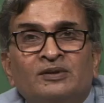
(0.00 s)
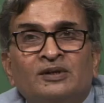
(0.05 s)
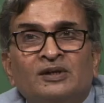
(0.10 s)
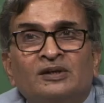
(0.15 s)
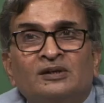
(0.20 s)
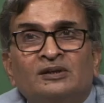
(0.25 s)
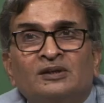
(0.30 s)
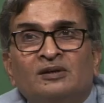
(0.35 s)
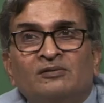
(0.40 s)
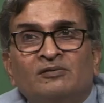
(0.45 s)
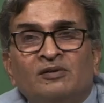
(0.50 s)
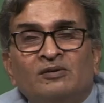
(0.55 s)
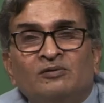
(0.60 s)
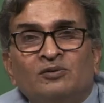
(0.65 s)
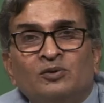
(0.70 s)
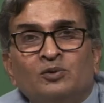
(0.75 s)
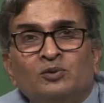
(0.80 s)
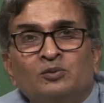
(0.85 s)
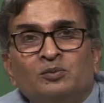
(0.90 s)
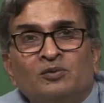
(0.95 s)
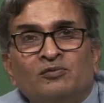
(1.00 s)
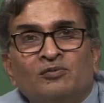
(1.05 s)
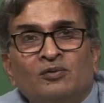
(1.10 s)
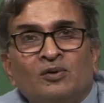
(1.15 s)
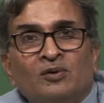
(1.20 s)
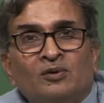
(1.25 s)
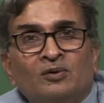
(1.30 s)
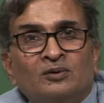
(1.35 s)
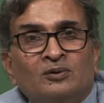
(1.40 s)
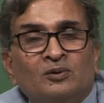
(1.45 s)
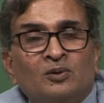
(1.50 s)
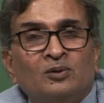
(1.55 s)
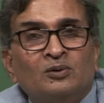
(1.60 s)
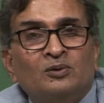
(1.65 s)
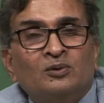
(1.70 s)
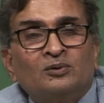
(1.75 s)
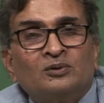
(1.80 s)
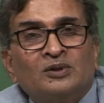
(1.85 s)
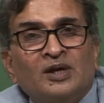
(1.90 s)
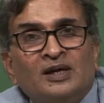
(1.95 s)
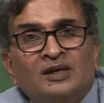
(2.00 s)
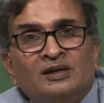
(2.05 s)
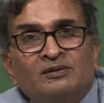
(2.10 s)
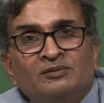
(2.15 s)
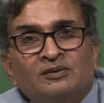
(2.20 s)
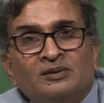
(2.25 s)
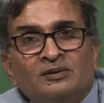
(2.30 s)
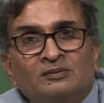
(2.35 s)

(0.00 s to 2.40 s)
a thing that we have used before, all those kind of,